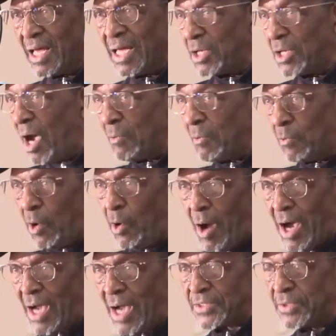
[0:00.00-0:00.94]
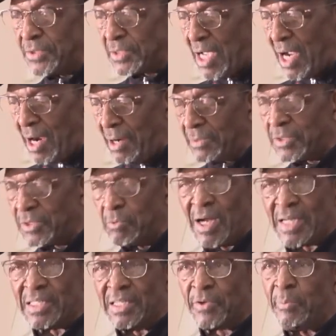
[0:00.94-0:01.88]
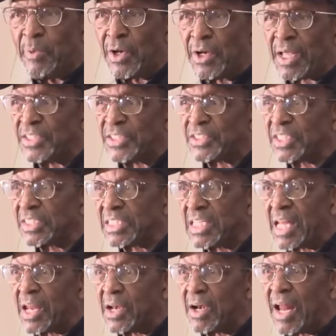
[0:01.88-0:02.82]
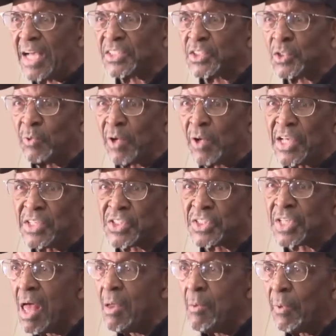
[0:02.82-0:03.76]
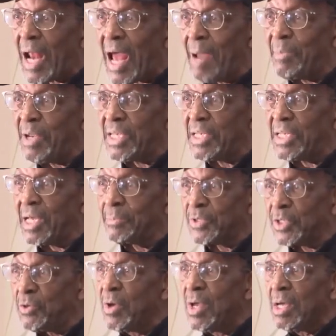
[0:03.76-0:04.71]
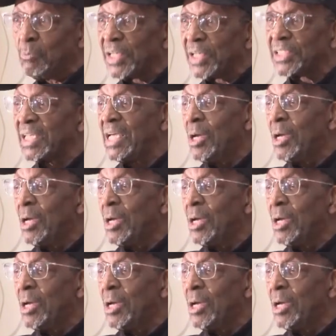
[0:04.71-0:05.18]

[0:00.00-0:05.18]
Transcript: And Don Rojas, who's our Director of Communications and International Relations with IBW, was